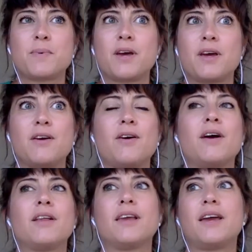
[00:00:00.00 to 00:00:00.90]
But
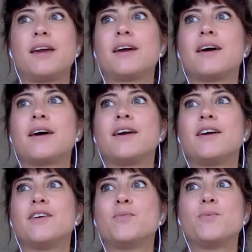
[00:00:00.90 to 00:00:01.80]
like,
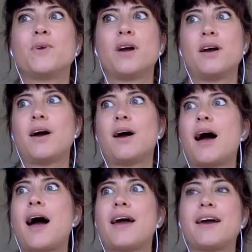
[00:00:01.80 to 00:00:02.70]

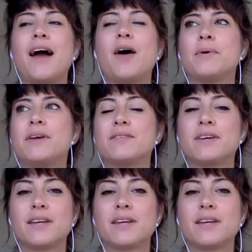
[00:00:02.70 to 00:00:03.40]
how am I even